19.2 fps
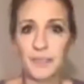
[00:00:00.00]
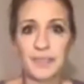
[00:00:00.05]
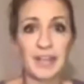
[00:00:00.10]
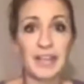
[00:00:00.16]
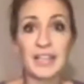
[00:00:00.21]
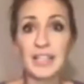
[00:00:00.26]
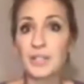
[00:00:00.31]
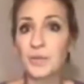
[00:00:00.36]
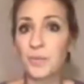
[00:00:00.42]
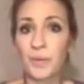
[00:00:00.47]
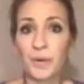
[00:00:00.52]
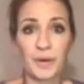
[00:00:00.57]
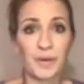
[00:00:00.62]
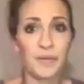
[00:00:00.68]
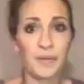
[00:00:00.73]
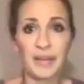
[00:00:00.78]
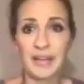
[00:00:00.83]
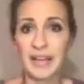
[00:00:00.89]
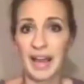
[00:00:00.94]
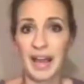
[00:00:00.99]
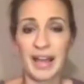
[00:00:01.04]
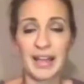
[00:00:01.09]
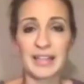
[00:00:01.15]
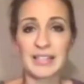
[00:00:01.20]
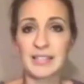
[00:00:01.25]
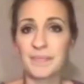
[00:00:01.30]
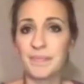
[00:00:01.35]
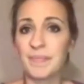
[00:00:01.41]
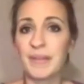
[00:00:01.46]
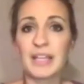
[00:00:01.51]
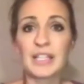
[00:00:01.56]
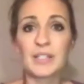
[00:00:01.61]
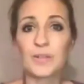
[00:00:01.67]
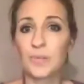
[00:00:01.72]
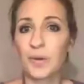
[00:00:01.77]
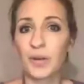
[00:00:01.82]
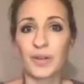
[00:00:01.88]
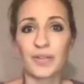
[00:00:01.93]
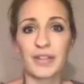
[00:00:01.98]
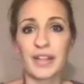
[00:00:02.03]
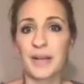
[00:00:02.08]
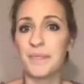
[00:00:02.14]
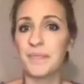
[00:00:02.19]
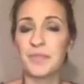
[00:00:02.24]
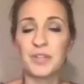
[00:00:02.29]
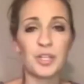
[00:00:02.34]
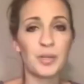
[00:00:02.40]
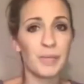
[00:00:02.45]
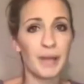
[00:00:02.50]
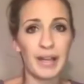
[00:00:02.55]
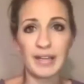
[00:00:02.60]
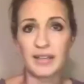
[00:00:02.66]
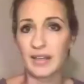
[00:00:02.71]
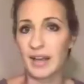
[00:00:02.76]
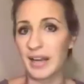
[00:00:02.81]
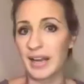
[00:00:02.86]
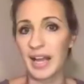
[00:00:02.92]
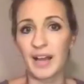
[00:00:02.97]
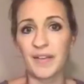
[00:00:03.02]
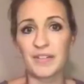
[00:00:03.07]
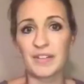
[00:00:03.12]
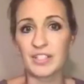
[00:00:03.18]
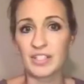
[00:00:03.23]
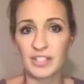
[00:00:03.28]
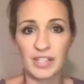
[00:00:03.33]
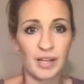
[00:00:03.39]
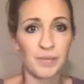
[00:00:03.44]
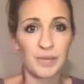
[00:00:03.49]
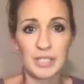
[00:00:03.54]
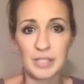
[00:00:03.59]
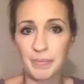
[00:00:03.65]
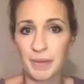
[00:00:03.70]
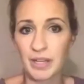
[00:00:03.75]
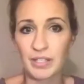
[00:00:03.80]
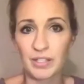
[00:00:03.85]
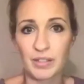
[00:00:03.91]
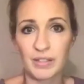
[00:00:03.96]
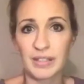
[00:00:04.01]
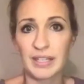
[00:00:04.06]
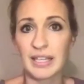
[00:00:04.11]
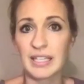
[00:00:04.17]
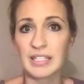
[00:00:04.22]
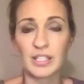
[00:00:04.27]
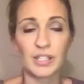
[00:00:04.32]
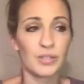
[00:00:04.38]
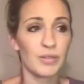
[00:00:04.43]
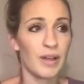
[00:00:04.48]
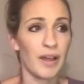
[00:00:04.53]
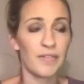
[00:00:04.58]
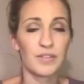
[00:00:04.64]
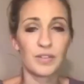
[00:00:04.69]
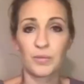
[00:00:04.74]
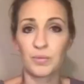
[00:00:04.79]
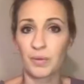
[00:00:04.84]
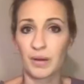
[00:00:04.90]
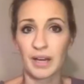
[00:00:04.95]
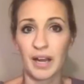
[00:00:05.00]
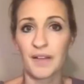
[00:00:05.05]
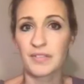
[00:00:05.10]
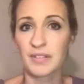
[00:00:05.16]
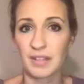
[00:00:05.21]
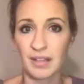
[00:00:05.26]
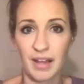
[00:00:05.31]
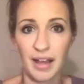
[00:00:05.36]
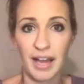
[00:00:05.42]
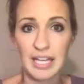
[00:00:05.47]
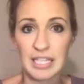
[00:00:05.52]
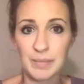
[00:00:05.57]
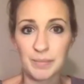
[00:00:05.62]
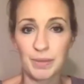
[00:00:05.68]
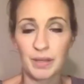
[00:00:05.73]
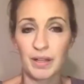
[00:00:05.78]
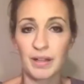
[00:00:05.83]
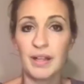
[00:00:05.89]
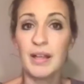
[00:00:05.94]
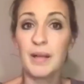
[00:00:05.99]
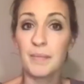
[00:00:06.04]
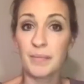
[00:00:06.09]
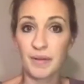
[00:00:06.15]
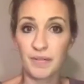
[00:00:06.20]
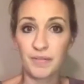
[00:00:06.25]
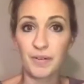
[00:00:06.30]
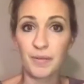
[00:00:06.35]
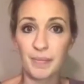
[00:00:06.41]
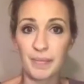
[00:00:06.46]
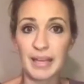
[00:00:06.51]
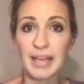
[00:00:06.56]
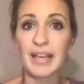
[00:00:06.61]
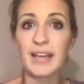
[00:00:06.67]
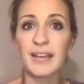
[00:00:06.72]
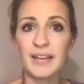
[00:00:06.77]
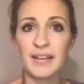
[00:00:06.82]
It is worth it, guys. It's worth it. You might not have a son with special needs that you have to run off to the hospital. But for me,